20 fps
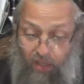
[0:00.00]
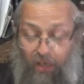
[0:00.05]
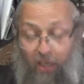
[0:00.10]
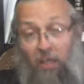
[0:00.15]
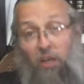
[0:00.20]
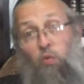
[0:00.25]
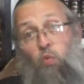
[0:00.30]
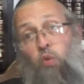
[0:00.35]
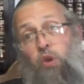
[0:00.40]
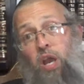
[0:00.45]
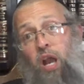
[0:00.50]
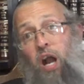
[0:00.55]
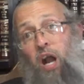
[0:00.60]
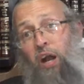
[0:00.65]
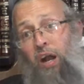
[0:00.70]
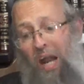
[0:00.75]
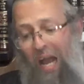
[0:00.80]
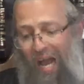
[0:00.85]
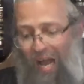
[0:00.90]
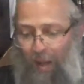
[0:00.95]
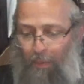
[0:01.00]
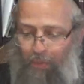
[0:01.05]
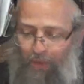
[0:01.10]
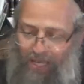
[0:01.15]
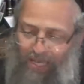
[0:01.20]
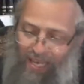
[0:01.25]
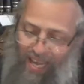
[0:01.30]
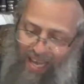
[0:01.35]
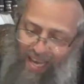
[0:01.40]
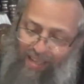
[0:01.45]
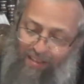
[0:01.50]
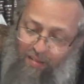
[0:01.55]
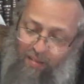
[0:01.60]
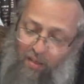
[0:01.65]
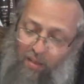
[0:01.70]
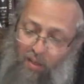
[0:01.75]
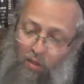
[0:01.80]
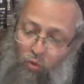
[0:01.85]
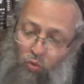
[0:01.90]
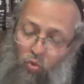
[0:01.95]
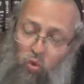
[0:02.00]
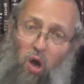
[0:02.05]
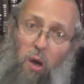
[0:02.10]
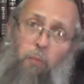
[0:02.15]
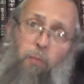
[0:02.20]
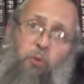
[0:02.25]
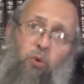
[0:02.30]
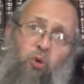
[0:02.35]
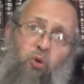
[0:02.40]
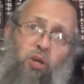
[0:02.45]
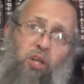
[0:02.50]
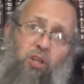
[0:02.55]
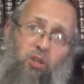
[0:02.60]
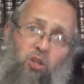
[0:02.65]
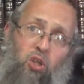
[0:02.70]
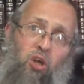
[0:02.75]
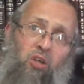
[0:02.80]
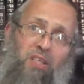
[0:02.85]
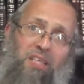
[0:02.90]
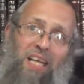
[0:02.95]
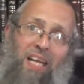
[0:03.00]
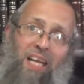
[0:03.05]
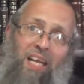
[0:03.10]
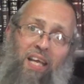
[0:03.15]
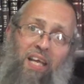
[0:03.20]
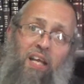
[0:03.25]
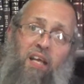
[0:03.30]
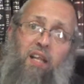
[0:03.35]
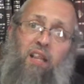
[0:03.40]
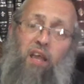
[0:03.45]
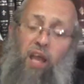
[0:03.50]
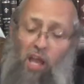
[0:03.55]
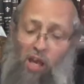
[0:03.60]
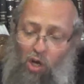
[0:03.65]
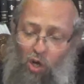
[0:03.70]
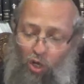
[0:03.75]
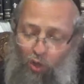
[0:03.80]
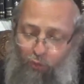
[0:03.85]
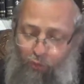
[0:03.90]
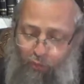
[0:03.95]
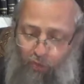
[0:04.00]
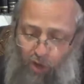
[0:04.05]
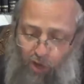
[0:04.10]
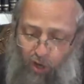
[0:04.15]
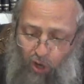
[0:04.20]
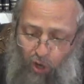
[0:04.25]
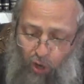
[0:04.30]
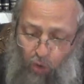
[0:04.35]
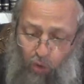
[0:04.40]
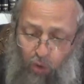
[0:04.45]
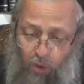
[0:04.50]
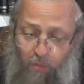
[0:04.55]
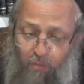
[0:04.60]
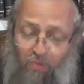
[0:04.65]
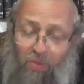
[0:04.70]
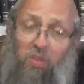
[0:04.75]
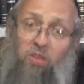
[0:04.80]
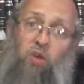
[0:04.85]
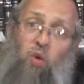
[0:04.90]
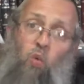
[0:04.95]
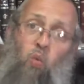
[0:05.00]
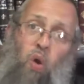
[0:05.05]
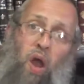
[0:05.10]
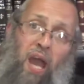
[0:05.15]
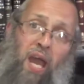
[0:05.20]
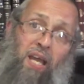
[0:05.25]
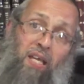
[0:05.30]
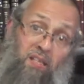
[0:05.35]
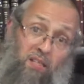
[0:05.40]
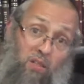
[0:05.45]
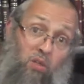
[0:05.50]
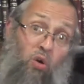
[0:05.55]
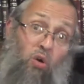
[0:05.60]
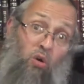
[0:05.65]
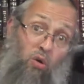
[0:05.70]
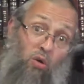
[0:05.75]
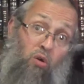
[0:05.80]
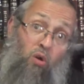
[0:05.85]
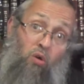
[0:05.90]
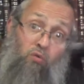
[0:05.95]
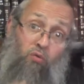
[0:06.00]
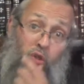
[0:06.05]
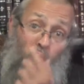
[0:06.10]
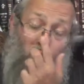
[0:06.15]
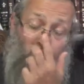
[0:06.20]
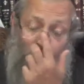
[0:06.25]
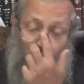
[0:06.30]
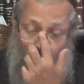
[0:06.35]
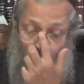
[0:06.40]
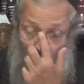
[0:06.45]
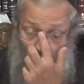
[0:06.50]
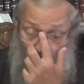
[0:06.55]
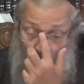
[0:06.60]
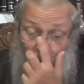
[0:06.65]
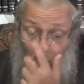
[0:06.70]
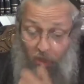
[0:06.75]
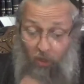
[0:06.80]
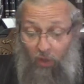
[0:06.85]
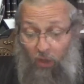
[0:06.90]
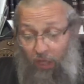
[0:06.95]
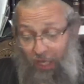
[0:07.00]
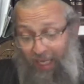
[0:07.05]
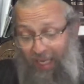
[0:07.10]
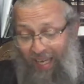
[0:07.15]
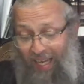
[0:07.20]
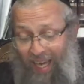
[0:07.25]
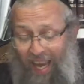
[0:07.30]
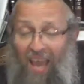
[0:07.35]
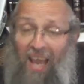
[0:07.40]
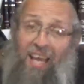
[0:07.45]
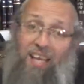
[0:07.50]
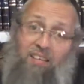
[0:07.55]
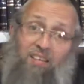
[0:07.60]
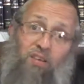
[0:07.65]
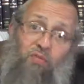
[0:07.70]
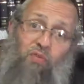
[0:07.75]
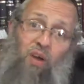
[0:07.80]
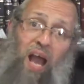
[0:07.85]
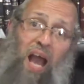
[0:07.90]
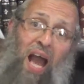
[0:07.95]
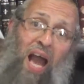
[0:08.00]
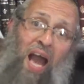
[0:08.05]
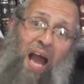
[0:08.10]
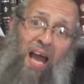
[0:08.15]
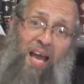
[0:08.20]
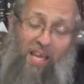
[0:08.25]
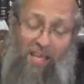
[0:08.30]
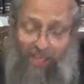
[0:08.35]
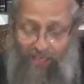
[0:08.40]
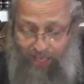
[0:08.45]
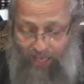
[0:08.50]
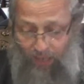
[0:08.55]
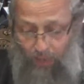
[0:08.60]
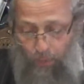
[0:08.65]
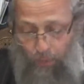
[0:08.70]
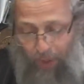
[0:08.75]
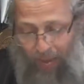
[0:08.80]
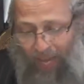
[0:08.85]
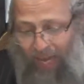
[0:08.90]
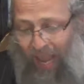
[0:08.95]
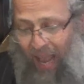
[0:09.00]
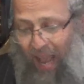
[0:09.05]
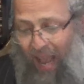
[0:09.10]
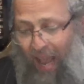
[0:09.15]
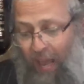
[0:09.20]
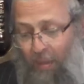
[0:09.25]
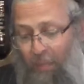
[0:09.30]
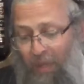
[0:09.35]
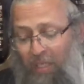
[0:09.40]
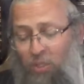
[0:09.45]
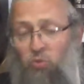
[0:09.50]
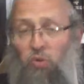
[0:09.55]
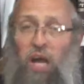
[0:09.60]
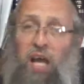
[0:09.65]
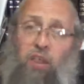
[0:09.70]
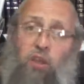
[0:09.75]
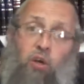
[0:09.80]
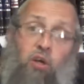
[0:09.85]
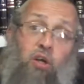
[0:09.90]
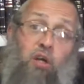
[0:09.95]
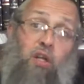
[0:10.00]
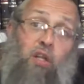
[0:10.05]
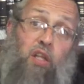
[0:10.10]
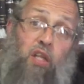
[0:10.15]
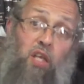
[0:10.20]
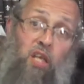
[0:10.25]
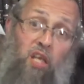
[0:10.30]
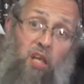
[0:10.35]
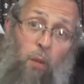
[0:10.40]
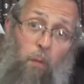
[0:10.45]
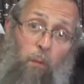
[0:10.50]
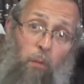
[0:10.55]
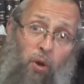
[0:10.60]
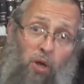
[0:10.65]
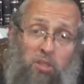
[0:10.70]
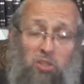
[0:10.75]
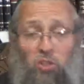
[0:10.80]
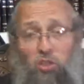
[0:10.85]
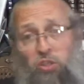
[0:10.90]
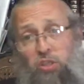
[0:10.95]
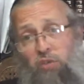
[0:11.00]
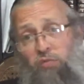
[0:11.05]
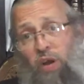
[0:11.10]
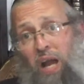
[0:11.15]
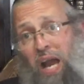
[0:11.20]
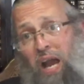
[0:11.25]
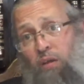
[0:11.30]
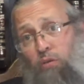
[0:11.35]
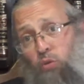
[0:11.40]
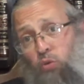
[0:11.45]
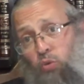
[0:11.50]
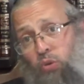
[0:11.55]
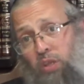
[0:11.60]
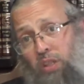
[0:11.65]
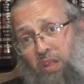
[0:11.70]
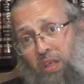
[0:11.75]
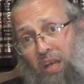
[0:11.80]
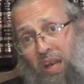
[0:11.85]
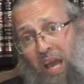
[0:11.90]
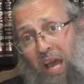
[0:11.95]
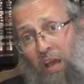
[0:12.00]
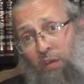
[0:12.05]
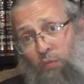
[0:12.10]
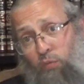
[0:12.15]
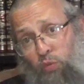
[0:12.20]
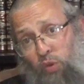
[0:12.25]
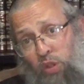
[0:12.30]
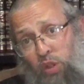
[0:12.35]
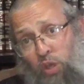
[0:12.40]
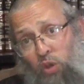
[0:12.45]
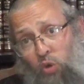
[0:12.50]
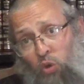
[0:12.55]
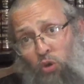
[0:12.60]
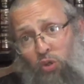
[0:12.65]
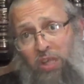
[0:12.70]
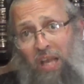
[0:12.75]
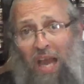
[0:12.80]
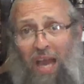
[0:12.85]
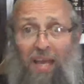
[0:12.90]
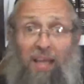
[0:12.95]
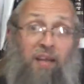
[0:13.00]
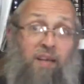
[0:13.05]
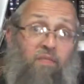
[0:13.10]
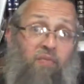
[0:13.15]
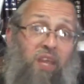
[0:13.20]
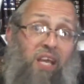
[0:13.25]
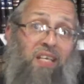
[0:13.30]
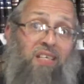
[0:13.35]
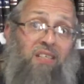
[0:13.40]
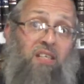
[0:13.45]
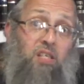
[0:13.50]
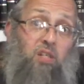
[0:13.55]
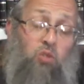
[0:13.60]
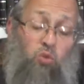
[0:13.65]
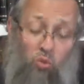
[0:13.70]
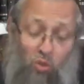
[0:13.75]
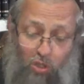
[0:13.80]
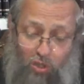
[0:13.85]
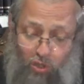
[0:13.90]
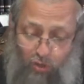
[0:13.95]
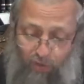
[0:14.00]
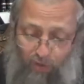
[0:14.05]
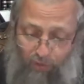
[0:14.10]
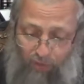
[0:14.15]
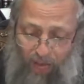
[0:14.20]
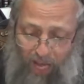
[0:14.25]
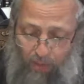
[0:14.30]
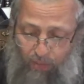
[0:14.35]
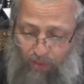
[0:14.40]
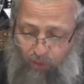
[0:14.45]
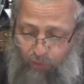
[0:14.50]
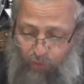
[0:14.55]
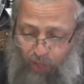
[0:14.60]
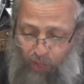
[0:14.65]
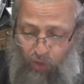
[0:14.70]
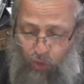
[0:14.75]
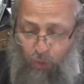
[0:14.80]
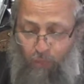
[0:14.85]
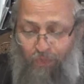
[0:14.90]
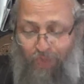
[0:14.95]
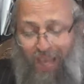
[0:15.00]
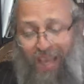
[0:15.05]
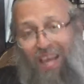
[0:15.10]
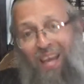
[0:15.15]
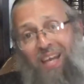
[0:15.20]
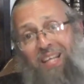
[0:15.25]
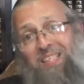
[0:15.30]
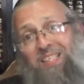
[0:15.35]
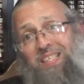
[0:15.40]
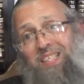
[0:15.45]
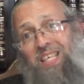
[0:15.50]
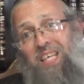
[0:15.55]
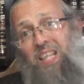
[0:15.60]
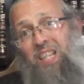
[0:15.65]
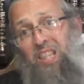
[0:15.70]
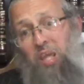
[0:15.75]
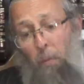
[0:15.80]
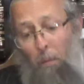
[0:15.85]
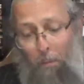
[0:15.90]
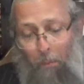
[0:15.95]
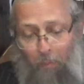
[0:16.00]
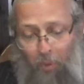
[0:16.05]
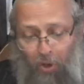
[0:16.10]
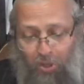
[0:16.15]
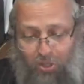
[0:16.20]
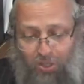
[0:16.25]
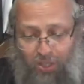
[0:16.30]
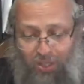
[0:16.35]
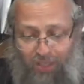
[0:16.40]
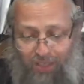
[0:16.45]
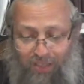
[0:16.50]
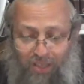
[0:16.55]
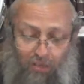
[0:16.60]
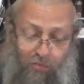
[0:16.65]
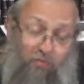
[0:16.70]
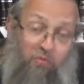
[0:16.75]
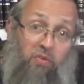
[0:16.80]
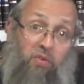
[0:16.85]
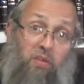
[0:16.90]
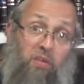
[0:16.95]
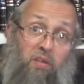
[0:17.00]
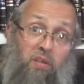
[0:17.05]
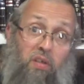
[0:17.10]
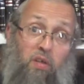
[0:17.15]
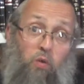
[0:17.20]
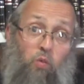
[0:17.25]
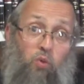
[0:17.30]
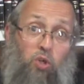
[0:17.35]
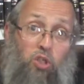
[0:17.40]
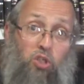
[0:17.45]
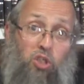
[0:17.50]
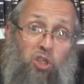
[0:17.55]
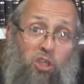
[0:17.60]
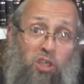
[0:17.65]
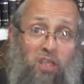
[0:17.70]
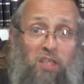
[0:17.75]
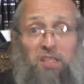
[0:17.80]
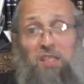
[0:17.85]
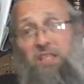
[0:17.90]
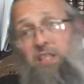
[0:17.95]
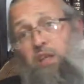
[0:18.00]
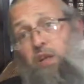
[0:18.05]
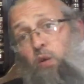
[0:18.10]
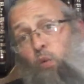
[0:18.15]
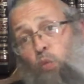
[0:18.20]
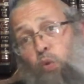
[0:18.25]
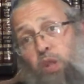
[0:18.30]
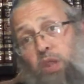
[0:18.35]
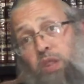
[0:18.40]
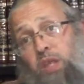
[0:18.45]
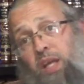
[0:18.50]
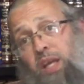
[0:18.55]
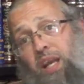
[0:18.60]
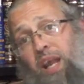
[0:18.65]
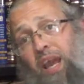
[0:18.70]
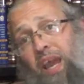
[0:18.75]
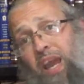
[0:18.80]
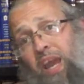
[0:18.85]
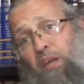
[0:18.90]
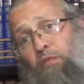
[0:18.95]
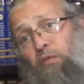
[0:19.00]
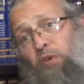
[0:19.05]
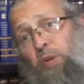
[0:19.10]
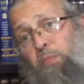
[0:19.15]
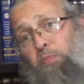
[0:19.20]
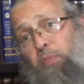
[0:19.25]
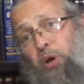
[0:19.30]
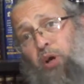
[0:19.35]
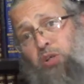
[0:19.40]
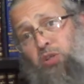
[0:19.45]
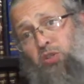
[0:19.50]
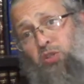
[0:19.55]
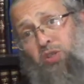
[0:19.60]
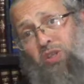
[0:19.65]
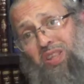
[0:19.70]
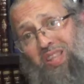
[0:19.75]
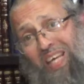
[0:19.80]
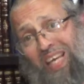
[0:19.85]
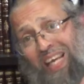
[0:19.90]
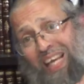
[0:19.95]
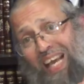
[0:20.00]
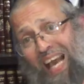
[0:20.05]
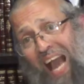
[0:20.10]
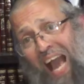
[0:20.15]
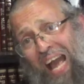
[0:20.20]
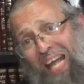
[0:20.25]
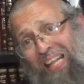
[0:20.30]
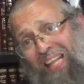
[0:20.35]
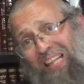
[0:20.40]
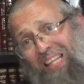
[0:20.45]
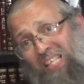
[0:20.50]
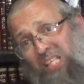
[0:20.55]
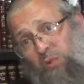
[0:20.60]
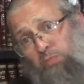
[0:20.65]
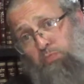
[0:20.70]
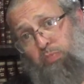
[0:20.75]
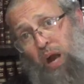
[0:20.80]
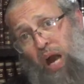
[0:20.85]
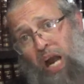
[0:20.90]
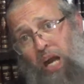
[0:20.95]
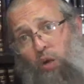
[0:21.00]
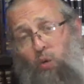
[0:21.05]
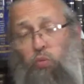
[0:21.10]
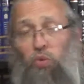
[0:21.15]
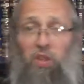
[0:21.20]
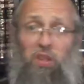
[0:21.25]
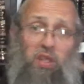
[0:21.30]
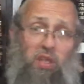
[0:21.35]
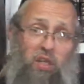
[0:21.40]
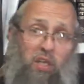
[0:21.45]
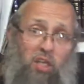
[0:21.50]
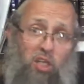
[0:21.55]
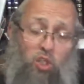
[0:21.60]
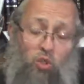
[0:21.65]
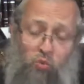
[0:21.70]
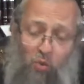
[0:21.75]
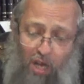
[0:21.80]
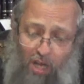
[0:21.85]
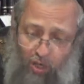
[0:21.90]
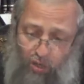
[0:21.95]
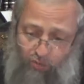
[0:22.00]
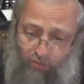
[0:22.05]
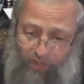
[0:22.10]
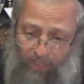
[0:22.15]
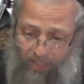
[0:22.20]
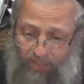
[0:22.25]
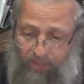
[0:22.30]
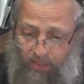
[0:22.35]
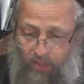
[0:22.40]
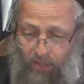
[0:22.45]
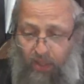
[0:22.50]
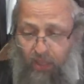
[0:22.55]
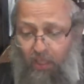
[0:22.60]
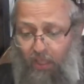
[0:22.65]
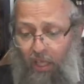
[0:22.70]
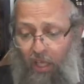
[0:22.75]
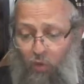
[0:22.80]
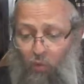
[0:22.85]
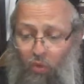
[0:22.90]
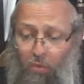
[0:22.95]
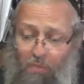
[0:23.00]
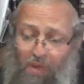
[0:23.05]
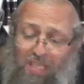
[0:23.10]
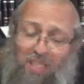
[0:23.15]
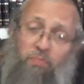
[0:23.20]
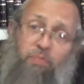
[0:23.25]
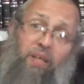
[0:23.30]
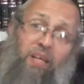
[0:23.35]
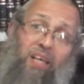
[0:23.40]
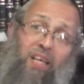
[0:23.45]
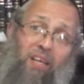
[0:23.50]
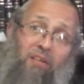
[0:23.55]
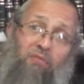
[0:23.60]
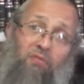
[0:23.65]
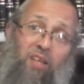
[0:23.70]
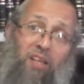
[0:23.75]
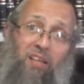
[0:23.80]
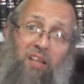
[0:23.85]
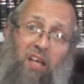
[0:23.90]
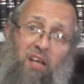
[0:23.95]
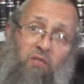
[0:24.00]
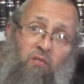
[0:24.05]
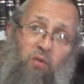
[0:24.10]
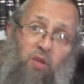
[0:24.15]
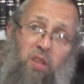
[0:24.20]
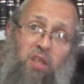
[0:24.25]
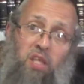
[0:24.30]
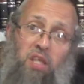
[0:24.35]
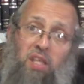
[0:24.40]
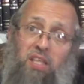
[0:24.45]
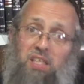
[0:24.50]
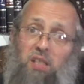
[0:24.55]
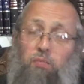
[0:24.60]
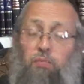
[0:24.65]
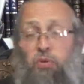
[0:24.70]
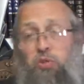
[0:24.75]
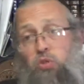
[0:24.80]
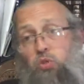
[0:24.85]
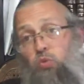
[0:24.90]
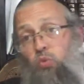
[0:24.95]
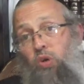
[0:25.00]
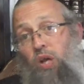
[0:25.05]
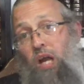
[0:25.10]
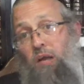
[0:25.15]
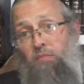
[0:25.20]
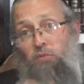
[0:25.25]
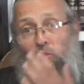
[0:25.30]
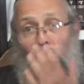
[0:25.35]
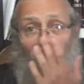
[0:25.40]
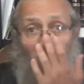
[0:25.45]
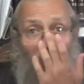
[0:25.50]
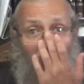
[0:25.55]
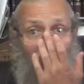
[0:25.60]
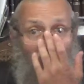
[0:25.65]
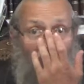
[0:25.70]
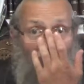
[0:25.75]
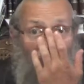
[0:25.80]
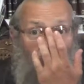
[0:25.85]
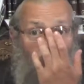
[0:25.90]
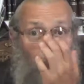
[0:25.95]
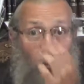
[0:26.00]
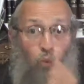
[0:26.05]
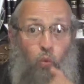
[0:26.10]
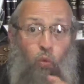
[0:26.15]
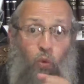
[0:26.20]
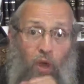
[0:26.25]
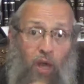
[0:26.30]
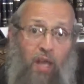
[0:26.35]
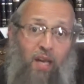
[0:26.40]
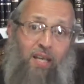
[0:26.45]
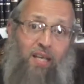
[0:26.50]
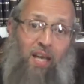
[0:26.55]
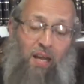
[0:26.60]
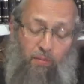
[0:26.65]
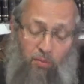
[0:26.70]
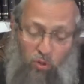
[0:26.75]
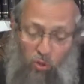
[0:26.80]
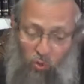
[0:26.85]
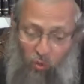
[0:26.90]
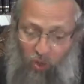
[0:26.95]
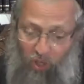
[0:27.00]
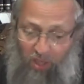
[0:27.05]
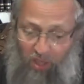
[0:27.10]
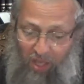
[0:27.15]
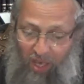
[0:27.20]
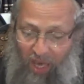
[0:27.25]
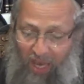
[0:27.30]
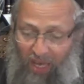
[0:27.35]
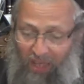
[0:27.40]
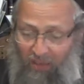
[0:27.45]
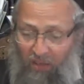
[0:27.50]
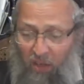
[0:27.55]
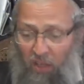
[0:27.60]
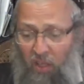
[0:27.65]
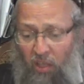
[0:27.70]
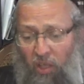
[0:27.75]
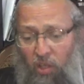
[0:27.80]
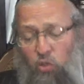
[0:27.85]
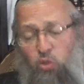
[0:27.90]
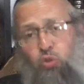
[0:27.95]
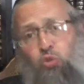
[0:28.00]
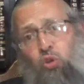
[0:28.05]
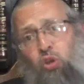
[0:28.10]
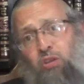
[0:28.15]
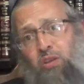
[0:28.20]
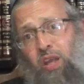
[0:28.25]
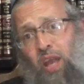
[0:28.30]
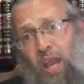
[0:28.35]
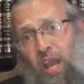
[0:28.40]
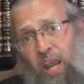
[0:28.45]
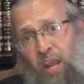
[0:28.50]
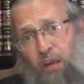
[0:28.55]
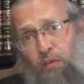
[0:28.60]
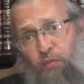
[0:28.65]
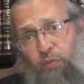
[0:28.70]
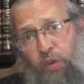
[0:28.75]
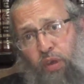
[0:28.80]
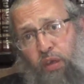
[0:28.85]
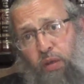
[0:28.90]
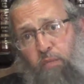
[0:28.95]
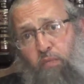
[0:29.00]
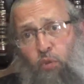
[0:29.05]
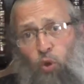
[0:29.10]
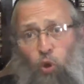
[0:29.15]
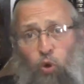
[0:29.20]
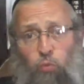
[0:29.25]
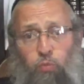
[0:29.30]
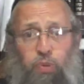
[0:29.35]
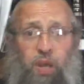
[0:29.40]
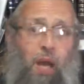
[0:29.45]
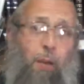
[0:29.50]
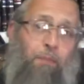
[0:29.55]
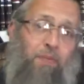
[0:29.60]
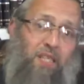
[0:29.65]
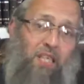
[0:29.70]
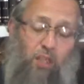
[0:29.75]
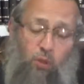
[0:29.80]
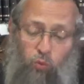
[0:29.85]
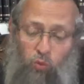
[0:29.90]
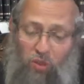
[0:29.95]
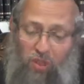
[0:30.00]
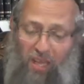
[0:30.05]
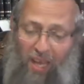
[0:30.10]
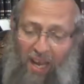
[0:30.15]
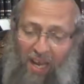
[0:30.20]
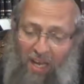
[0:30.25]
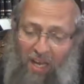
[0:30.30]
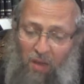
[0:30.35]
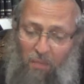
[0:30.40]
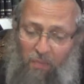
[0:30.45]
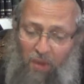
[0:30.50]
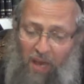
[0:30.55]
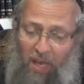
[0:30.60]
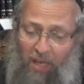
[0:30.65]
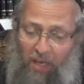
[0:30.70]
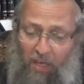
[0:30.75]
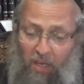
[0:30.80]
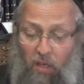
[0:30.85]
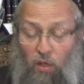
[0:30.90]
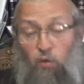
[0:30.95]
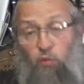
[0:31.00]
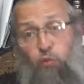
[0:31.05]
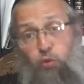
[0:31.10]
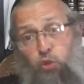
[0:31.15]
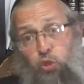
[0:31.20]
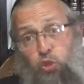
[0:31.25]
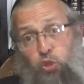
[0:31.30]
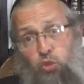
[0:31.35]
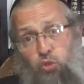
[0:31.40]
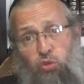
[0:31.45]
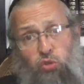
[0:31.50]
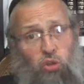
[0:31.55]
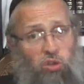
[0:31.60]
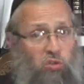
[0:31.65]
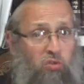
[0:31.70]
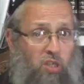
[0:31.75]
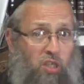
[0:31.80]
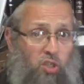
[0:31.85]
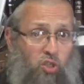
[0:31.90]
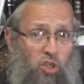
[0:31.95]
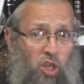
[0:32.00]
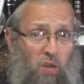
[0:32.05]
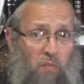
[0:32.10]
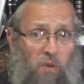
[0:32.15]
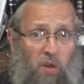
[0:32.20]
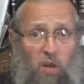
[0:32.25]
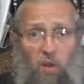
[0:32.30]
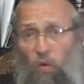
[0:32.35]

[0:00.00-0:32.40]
And we are obligated to uproot it totally and not follow the ways of those two in a negative eye, in bad eye, but rather in a positive outlook in their life, with a good eye, as the students of Avraham Avinu, and seek the positive, which is within every person, the godly spark within each one of us. And we must believe that everything that's supposed to come to you will come to you at the end. And you should not envy or be upset with anybody. For sure, not on Hashem.